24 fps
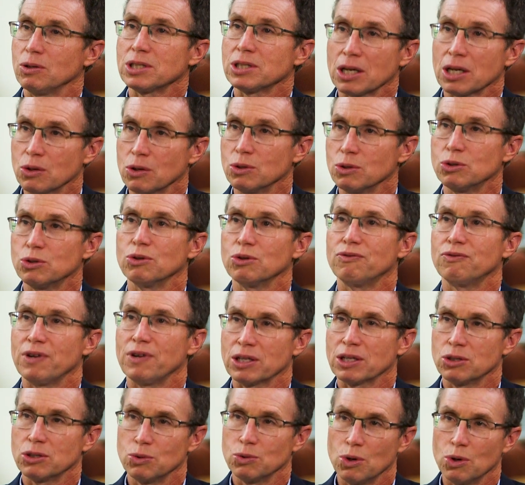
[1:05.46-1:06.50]
is that going to
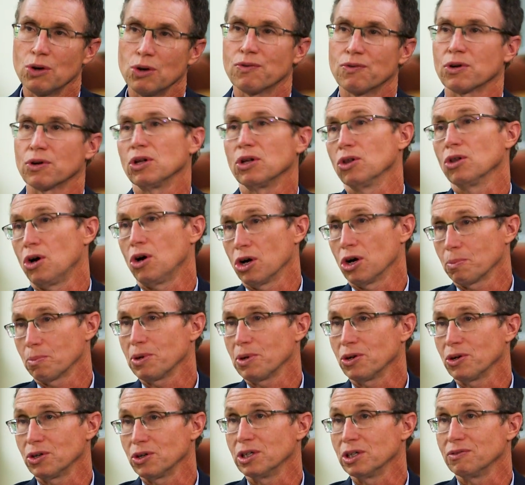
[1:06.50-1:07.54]
affect you over a long
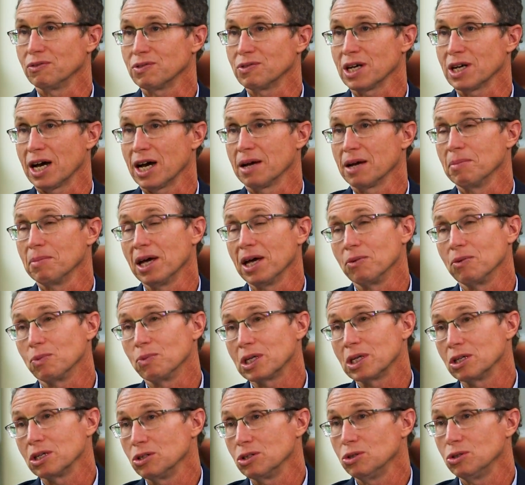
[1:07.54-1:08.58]
period of time? And we
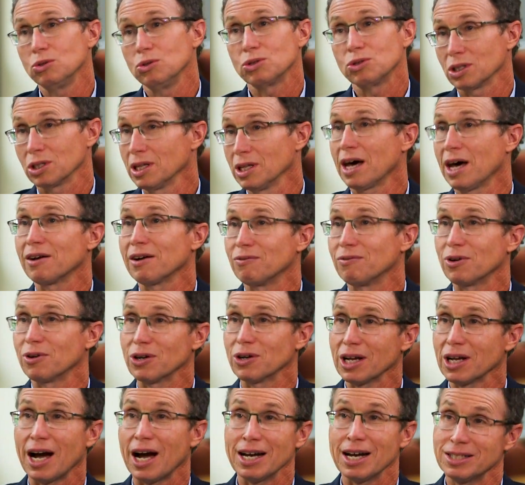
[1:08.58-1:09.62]
can use a lot of
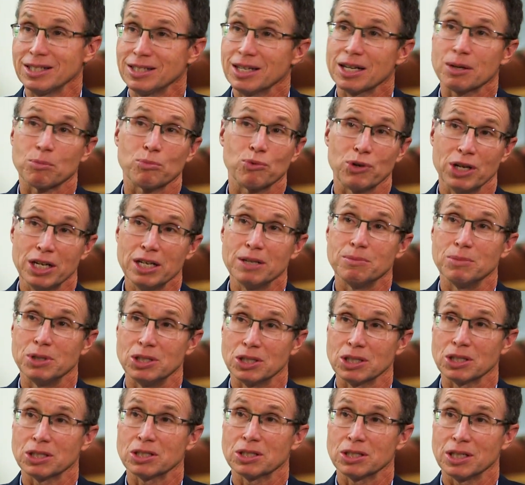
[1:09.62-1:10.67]
very high tech brain
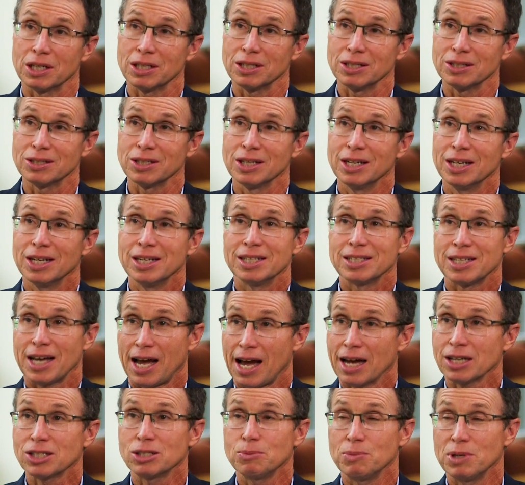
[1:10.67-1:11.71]
imaging studies to
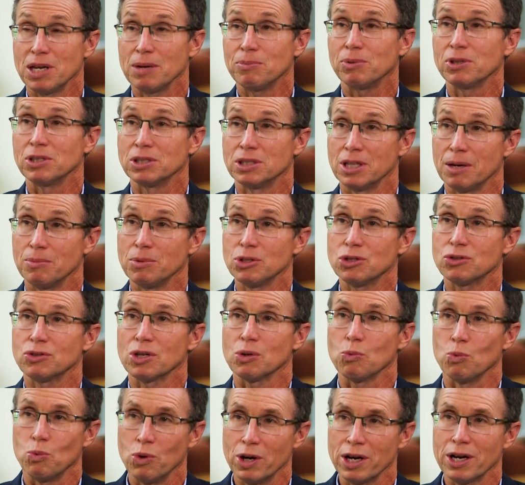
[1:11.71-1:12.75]
actually be able to demonstrate
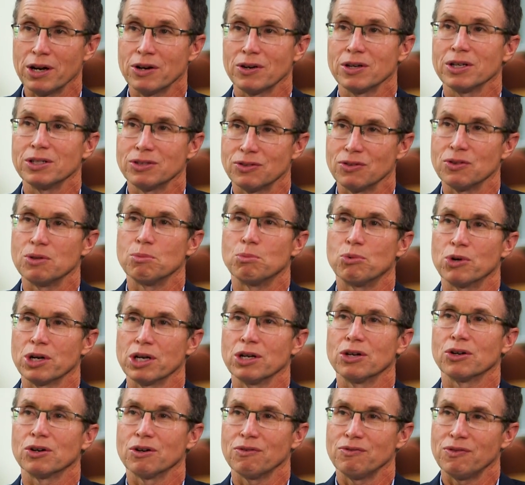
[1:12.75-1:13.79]
what areas of the
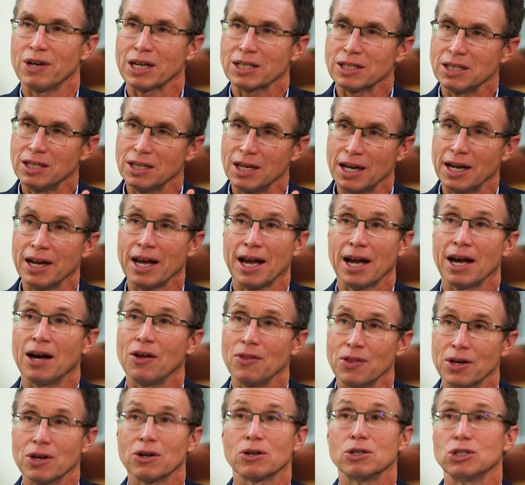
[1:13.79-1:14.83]
brain are affected and how
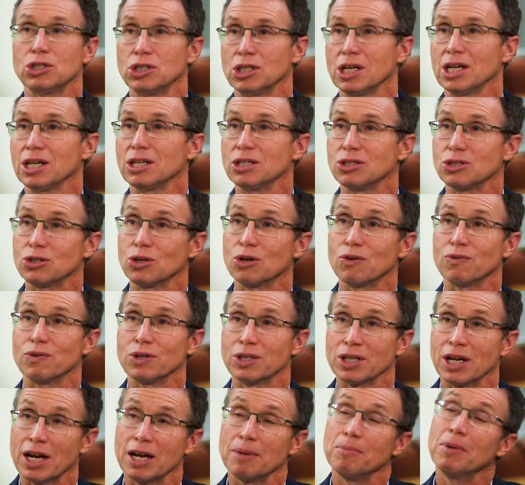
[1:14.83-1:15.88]
they are changed over
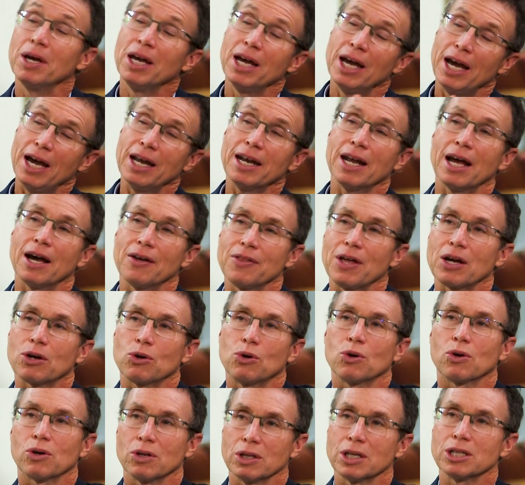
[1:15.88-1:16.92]
time and how that
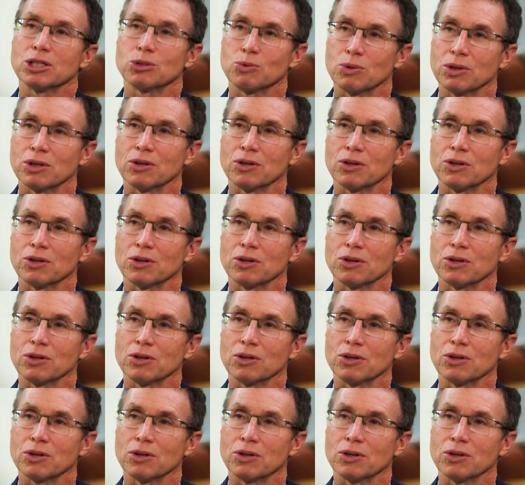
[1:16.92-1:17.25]
correlates with